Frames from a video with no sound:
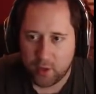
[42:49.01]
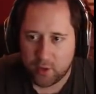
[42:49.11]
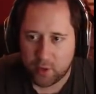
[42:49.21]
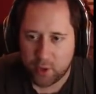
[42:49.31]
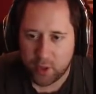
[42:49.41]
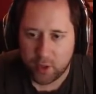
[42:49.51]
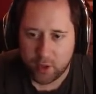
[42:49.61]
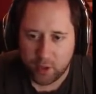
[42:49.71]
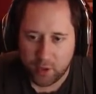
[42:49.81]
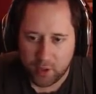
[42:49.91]
So what you can
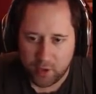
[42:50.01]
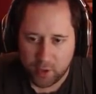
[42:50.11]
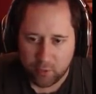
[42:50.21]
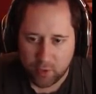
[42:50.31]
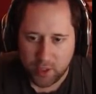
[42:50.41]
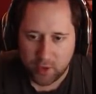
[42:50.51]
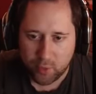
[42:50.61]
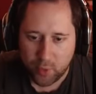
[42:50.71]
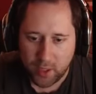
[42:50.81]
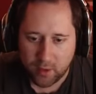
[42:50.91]
do is you can really
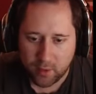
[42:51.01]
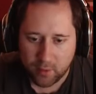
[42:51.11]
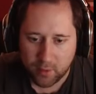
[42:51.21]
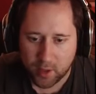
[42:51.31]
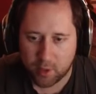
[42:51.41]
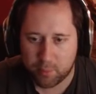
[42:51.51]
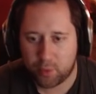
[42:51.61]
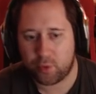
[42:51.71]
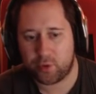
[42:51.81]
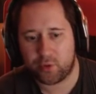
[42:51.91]
tweak. I'm going to
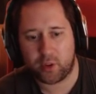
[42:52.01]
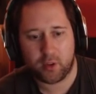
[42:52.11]
pause this.